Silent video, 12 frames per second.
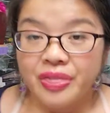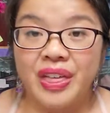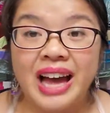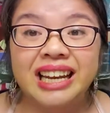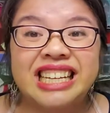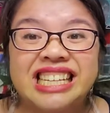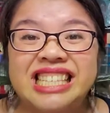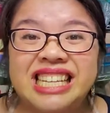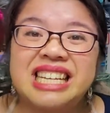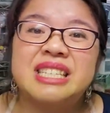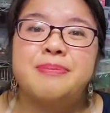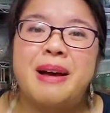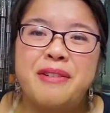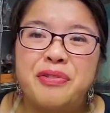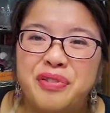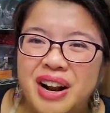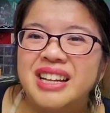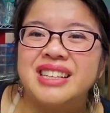That is it, my
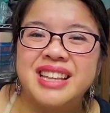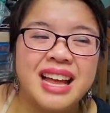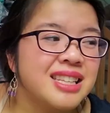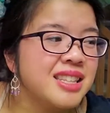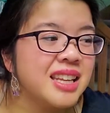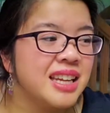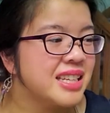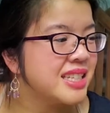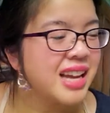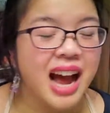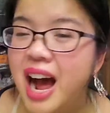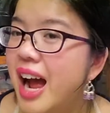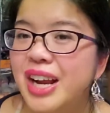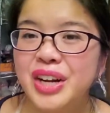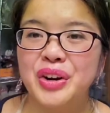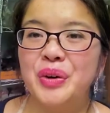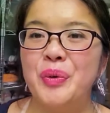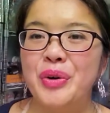friends. That's the
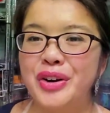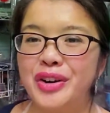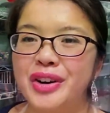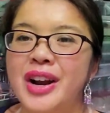entire order.